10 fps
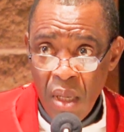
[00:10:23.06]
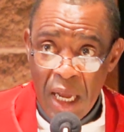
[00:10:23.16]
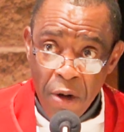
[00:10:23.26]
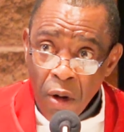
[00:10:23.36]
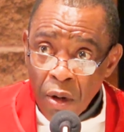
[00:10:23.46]

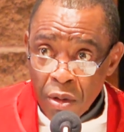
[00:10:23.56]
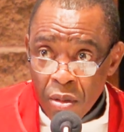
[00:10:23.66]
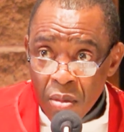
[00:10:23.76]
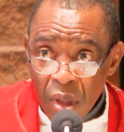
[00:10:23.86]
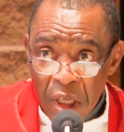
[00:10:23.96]

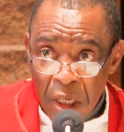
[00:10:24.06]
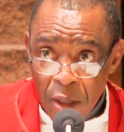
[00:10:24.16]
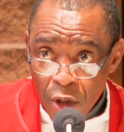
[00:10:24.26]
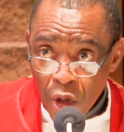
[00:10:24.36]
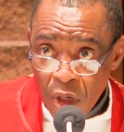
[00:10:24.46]
Herod
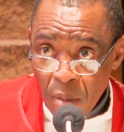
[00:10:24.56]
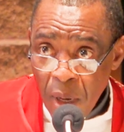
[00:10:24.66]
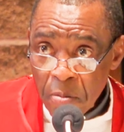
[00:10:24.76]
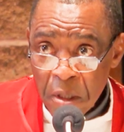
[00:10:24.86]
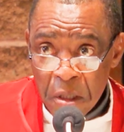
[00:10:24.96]
killed John the
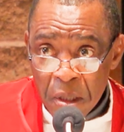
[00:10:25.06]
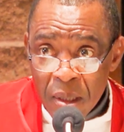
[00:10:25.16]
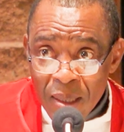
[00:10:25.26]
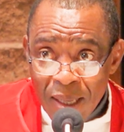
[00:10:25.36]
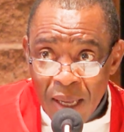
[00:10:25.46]

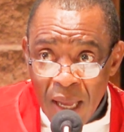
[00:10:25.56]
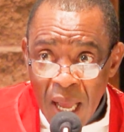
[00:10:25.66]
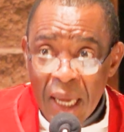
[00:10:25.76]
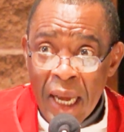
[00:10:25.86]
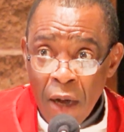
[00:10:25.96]
Baptist,
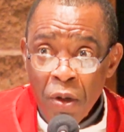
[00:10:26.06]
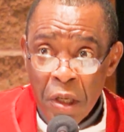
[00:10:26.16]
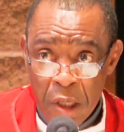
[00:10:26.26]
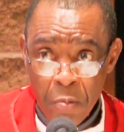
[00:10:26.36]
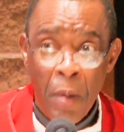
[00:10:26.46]
and now
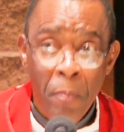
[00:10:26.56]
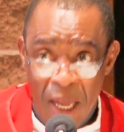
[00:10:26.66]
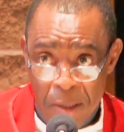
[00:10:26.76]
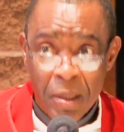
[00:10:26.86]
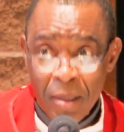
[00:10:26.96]
he is
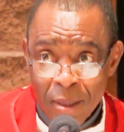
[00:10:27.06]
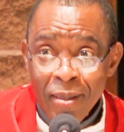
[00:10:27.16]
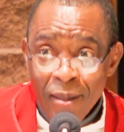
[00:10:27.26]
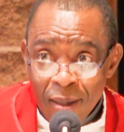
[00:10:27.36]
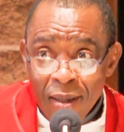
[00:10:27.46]

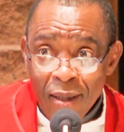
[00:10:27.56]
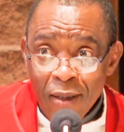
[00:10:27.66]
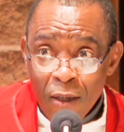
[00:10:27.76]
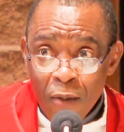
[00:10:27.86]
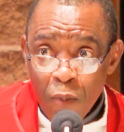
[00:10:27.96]
perplexed
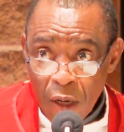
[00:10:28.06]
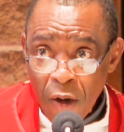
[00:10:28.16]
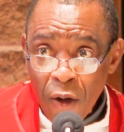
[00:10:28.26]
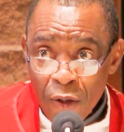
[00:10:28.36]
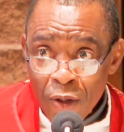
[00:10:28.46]

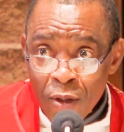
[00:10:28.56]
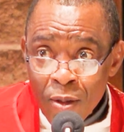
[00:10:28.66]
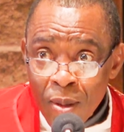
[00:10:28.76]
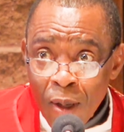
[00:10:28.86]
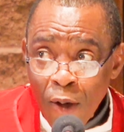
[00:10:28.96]

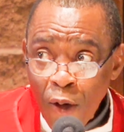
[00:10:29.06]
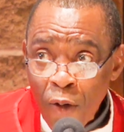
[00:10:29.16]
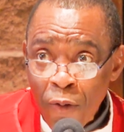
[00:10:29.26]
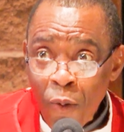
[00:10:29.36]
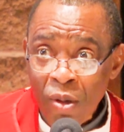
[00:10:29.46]
because
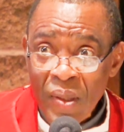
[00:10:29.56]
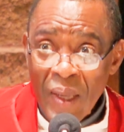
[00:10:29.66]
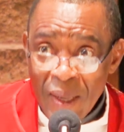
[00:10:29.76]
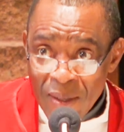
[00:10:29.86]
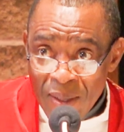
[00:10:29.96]
of
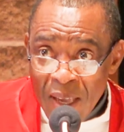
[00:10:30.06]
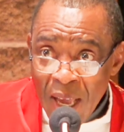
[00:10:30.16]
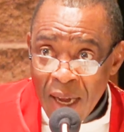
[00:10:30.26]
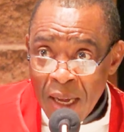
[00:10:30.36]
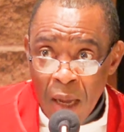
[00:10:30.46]
what he is
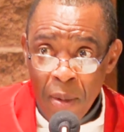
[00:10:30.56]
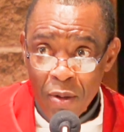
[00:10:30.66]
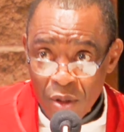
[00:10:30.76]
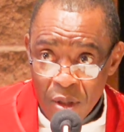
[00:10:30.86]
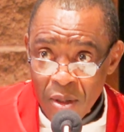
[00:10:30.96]
hearing
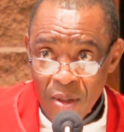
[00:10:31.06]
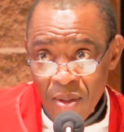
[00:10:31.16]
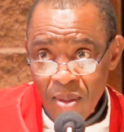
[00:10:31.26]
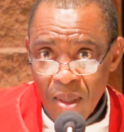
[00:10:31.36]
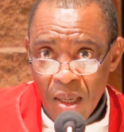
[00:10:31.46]
about
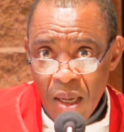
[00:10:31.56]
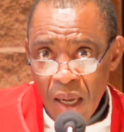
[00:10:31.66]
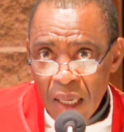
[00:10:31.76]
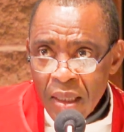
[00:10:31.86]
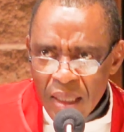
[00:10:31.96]
Jesus.
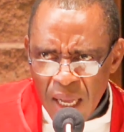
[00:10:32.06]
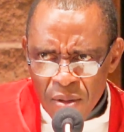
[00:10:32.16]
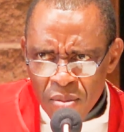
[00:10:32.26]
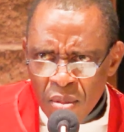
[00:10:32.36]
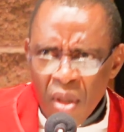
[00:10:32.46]
And is
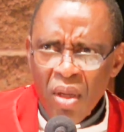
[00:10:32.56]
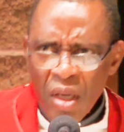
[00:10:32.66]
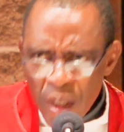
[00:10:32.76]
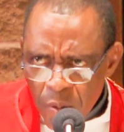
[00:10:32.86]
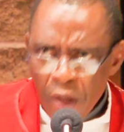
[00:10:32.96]
now
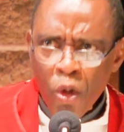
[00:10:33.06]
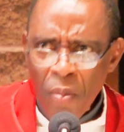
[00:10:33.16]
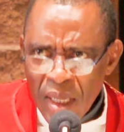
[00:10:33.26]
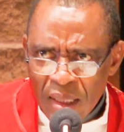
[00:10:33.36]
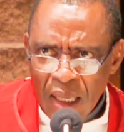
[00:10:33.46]
he's being
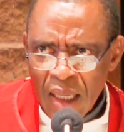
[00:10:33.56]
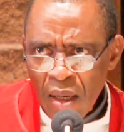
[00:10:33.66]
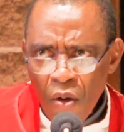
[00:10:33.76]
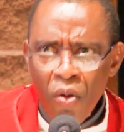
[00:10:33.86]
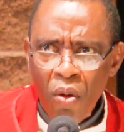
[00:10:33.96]

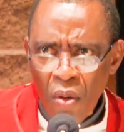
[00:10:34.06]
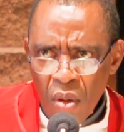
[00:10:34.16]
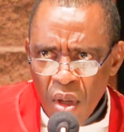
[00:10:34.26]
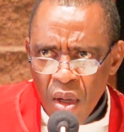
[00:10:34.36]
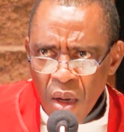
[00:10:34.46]
tormented.
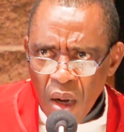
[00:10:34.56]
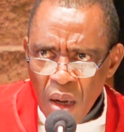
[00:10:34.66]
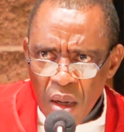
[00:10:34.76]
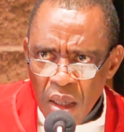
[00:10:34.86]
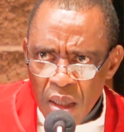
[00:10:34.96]
Oh,
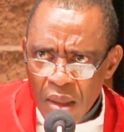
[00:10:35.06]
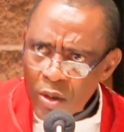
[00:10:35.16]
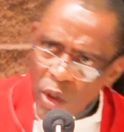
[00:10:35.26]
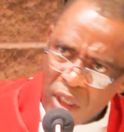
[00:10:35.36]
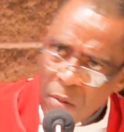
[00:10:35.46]

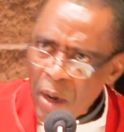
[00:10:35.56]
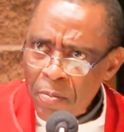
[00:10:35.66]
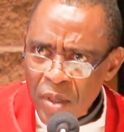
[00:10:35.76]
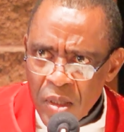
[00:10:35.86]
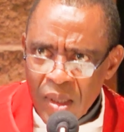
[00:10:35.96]
it's John the
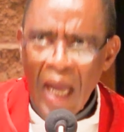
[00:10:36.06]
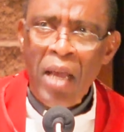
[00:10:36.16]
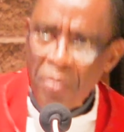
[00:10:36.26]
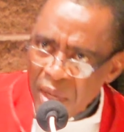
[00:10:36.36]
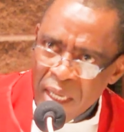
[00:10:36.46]
Baptist,
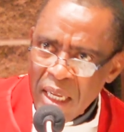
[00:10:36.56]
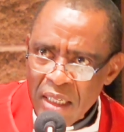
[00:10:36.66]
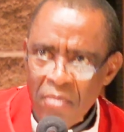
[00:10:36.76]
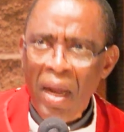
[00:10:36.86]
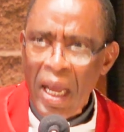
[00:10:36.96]
I beheaded
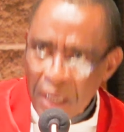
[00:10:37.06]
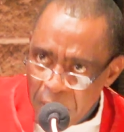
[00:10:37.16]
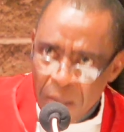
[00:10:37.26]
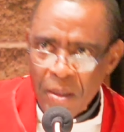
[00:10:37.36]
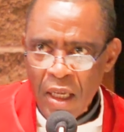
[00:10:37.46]
him, I
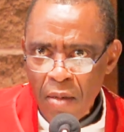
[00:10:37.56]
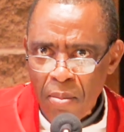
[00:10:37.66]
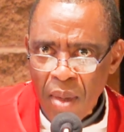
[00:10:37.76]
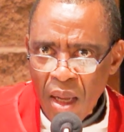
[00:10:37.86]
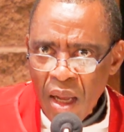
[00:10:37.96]
killed
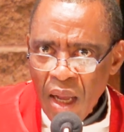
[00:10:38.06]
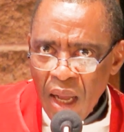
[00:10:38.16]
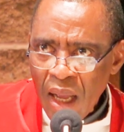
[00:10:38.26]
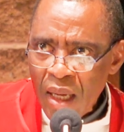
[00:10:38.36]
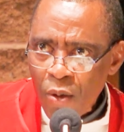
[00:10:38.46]
him,
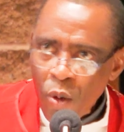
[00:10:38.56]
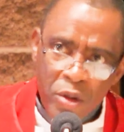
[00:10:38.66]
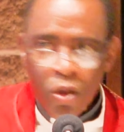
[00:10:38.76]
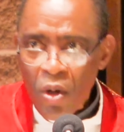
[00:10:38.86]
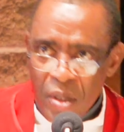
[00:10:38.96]
and
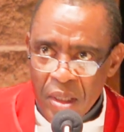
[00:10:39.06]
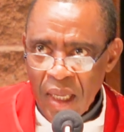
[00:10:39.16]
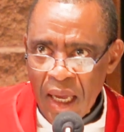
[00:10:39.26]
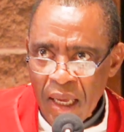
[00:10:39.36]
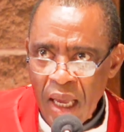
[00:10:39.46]
what's all this
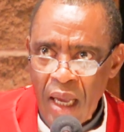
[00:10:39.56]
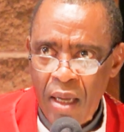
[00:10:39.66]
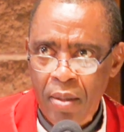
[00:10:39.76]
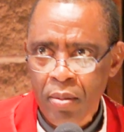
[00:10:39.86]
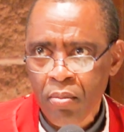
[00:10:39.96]
I
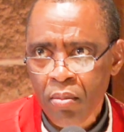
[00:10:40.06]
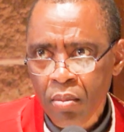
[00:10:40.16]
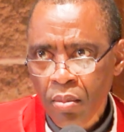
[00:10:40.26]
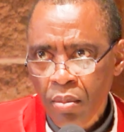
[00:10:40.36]
hear?